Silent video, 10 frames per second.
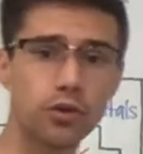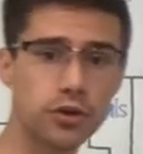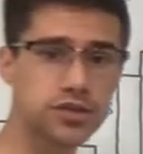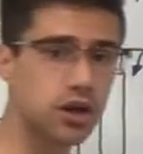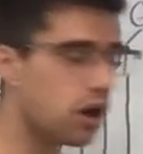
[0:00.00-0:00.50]

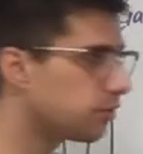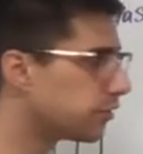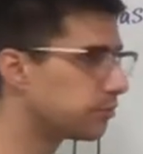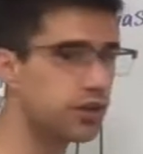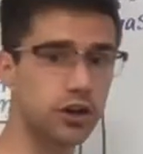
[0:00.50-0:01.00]

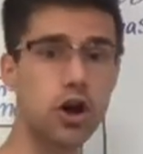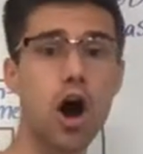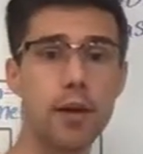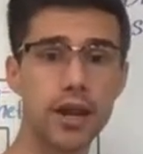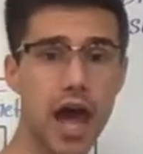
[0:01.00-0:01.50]
the
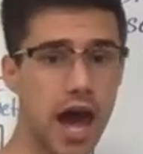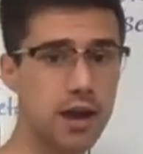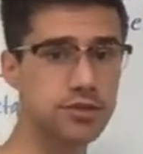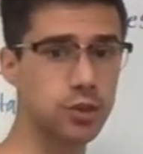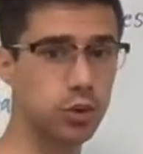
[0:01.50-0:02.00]
common
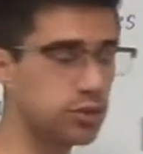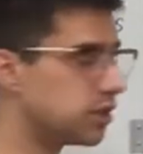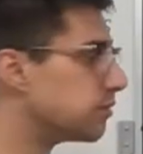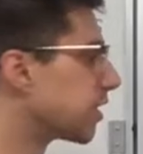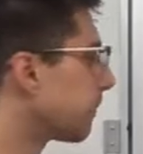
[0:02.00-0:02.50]
atoms that we'll be
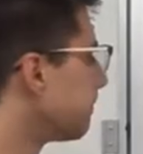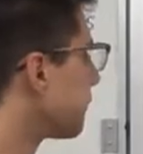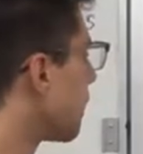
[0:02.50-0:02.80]
using,